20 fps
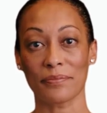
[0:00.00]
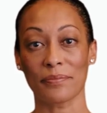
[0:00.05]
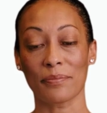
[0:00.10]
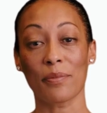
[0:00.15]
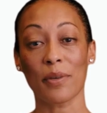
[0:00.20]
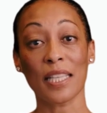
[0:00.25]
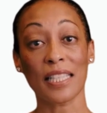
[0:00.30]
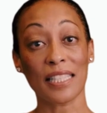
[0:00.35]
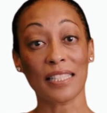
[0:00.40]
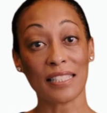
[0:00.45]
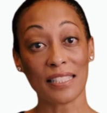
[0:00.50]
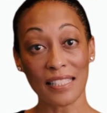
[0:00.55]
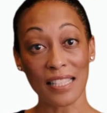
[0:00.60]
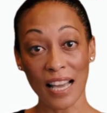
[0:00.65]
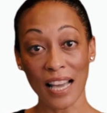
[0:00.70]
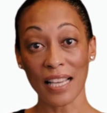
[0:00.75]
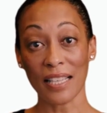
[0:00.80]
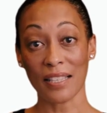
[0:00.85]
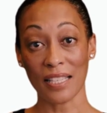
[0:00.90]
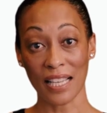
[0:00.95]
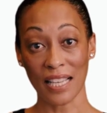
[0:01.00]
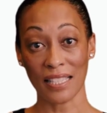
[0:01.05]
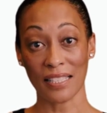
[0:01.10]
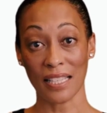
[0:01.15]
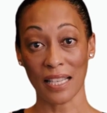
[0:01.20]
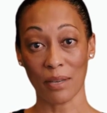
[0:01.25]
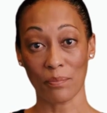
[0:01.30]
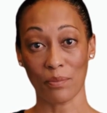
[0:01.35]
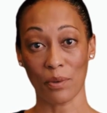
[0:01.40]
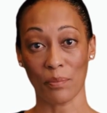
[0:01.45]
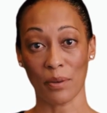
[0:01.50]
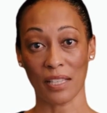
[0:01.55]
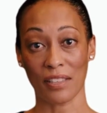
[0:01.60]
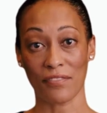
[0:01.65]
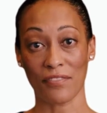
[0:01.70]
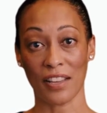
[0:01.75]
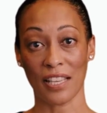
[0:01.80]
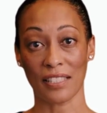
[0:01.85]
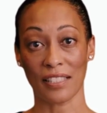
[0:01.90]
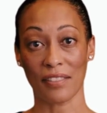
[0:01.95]
we can design and implement
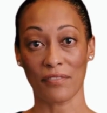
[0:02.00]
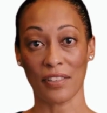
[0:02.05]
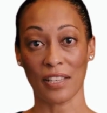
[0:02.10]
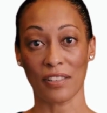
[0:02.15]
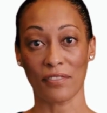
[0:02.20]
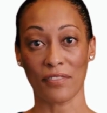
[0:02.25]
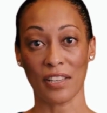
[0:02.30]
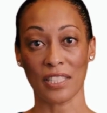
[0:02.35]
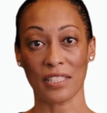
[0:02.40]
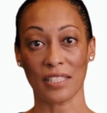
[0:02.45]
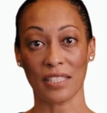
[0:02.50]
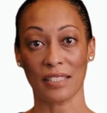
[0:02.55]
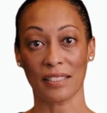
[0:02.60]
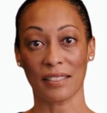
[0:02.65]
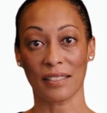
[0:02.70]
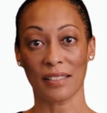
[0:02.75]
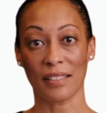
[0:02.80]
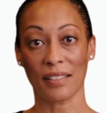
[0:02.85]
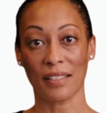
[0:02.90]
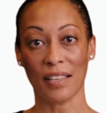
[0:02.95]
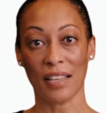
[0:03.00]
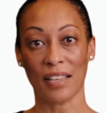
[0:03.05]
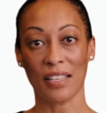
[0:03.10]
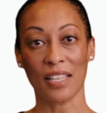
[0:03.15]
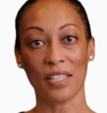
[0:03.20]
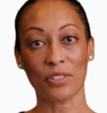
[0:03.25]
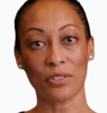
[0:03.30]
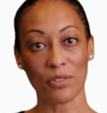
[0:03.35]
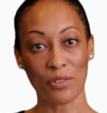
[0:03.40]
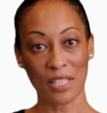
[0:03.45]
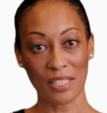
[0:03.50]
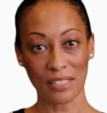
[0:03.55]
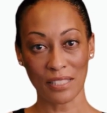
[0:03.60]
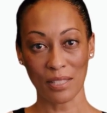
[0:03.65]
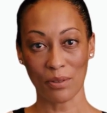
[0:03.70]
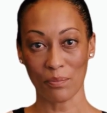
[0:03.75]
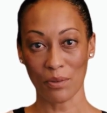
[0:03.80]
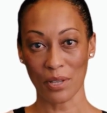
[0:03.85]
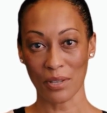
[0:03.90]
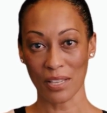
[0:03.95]
effective interventions that address
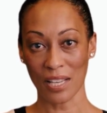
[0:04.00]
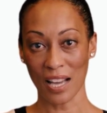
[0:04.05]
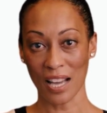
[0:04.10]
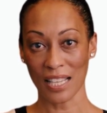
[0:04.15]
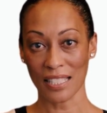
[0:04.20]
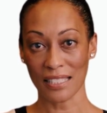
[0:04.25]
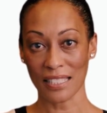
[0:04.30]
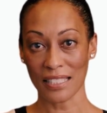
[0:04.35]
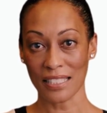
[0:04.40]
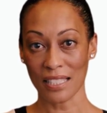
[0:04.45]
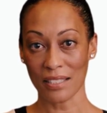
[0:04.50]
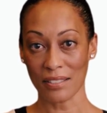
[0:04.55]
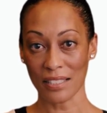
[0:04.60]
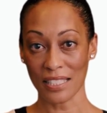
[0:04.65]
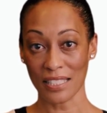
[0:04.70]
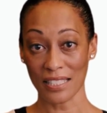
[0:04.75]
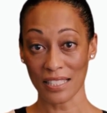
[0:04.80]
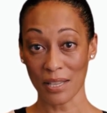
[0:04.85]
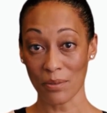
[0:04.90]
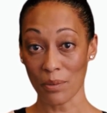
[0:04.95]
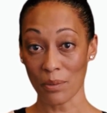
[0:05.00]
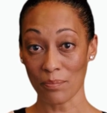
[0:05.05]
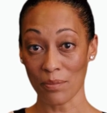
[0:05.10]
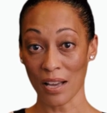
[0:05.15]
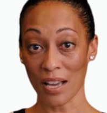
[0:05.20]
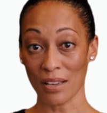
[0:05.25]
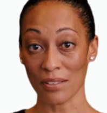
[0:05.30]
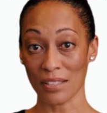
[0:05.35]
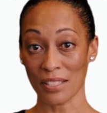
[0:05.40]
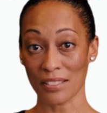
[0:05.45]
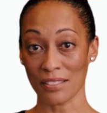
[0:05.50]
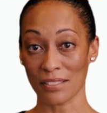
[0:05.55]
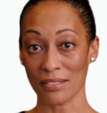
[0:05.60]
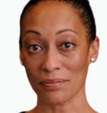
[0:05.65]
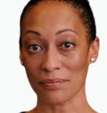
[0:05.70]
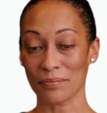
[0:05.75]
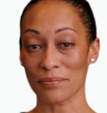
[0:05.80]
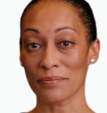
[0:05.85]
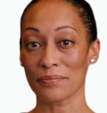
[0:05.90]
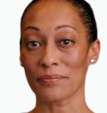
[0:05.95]
the root causes of systemic problems.
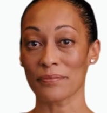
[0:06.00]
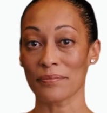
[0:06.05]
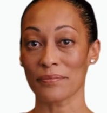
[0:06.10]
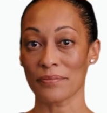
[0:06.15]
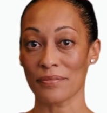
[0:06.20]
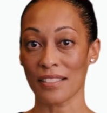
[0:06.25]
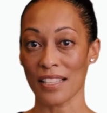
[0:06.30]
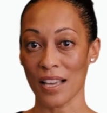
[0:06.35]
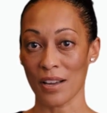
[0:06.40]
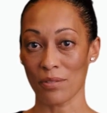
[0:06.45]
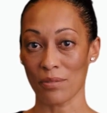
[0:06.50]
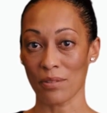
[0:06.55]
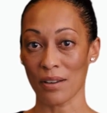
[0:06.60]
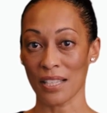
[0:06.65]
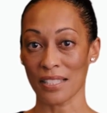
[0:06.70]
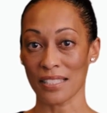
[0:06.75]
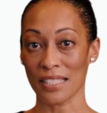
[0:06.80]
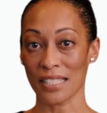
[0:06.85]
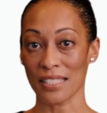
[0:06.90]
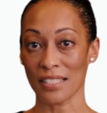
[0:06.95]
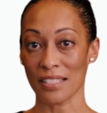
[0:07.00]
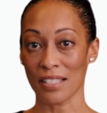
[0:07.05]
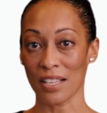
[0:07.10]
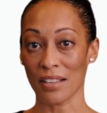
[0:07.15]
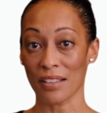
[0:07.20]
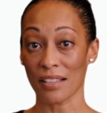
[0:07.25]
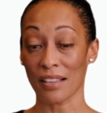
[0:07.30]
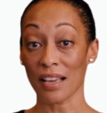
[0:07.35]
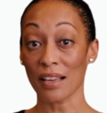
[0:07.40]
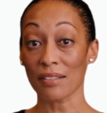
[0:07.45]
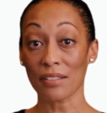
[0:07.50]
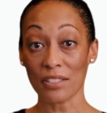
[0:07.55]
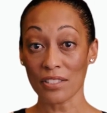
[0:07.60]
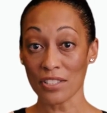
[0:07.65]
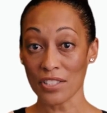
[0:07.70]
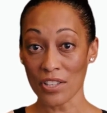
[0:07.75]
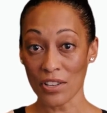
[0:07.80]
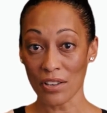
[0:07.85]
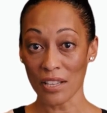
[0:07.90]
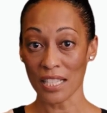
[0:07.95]
So let's get started on this
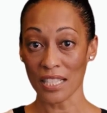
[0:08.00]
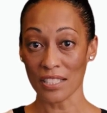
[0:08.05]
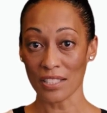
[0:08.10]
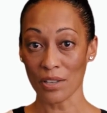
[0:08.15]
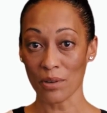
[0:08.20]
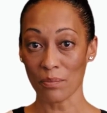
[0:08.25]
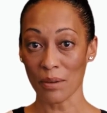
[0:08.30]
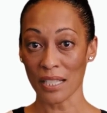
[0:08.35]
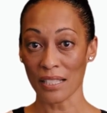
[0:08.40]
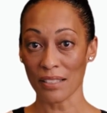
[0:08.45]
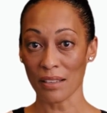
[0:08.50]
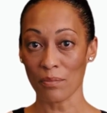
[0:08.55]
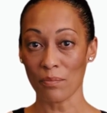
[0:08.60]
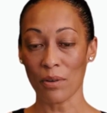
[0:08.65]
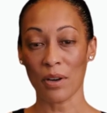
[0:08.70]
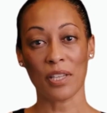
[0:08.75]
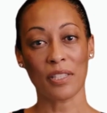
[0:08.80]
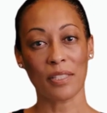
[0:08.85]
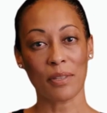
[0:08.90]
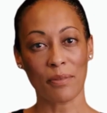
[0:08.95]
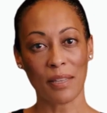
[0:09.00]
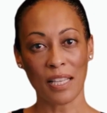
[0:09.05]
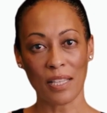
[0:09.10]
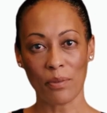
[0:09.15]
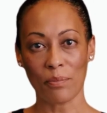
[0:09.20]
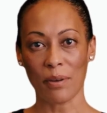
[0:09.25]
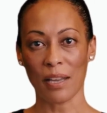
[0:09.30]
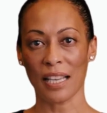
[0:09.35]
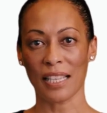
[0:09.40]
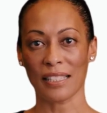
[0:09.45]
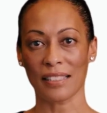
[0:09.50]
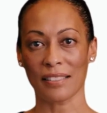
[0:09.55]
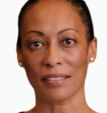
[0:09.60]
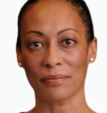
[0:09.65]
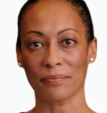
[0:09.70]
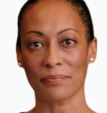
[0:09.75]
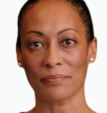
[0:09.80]
journey to make the world a better place.